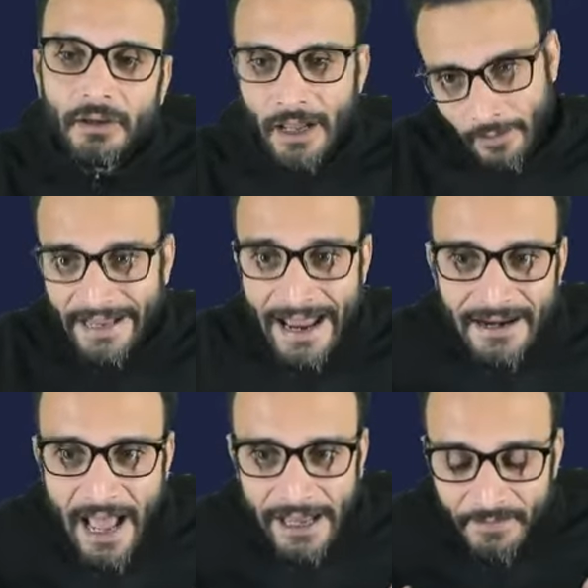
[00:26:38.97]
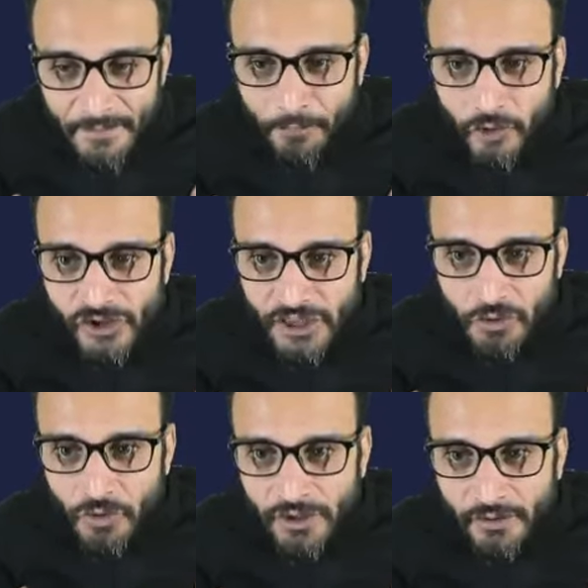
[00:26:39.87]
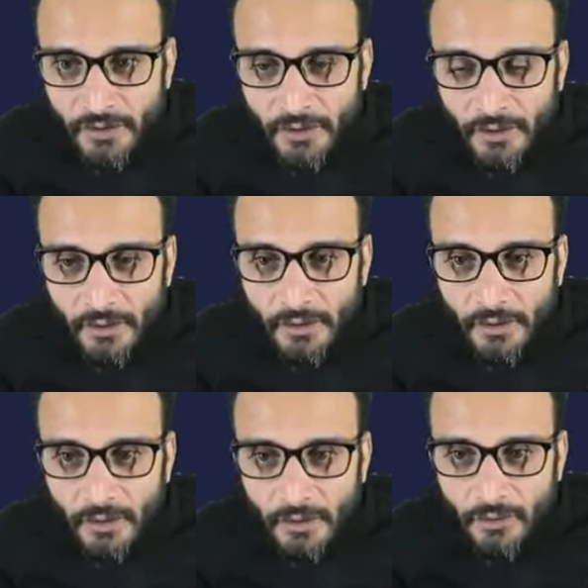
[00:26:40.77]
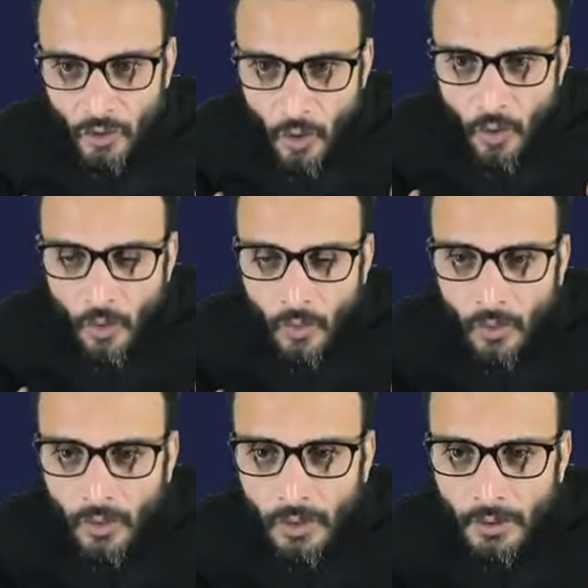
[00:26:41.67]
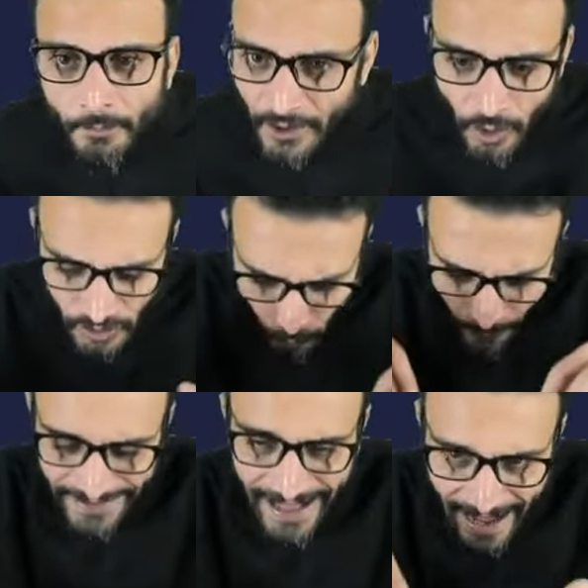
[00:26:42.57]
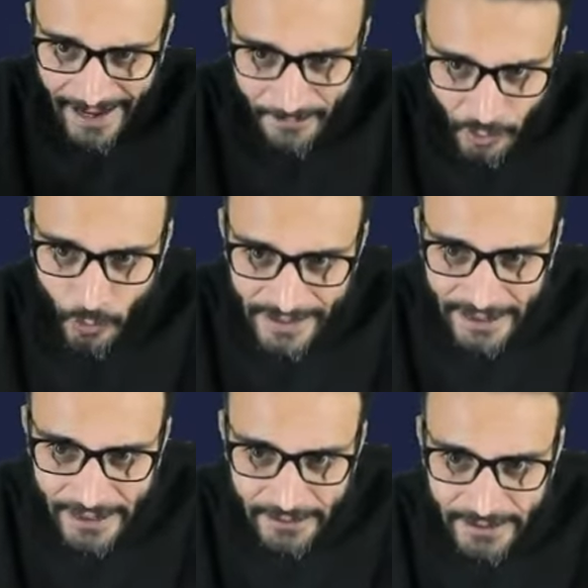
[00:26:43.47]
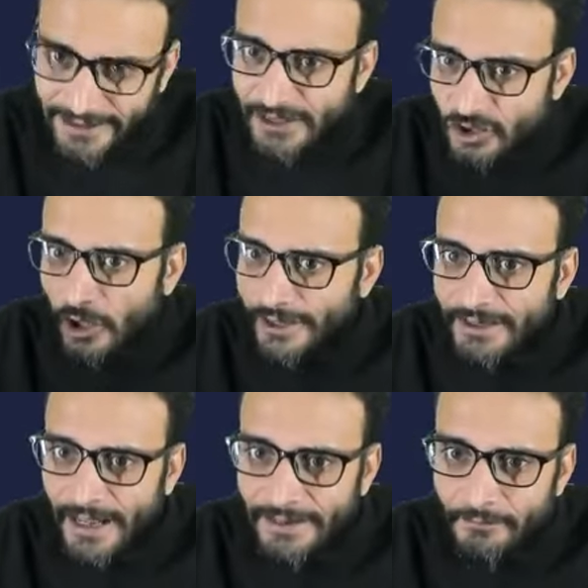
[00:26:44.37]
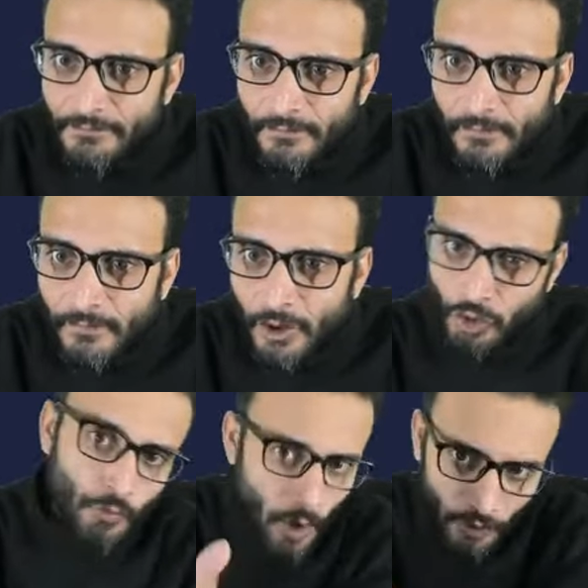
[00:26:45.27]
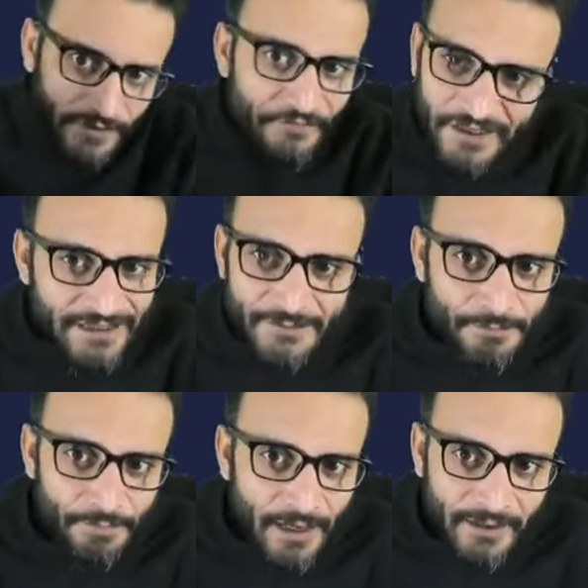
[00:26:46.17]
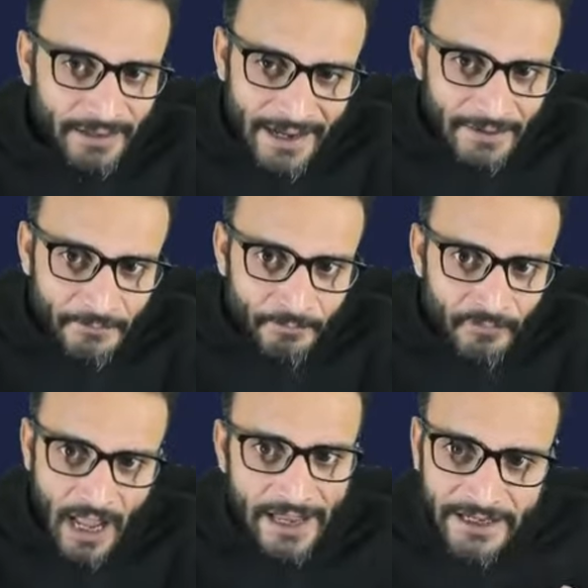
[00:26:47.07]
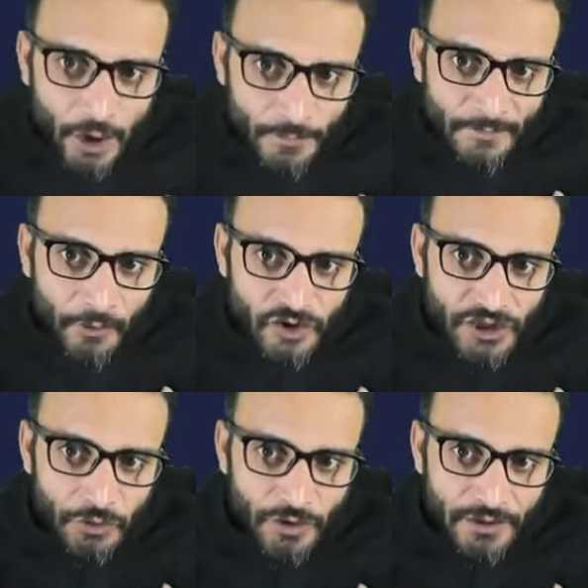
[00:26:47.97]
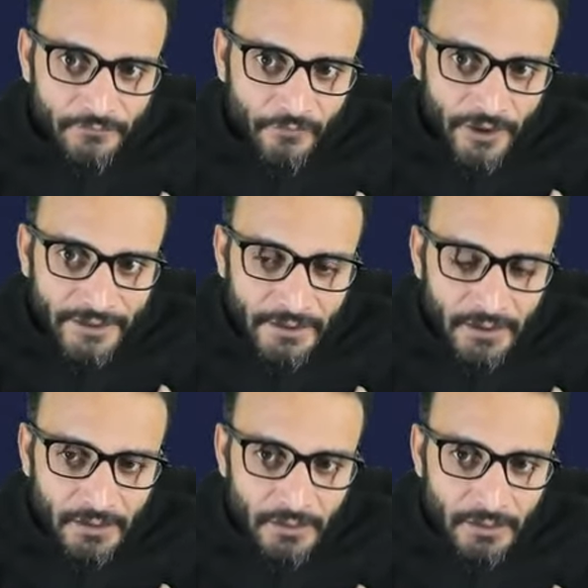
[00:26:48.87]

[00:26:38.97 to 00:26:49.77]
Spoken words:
Now, can I be prosecuted? No. Because when I'm doing it, it is not a crime. Tomorrow, if it is a crime, I cannot be prosecuted for it.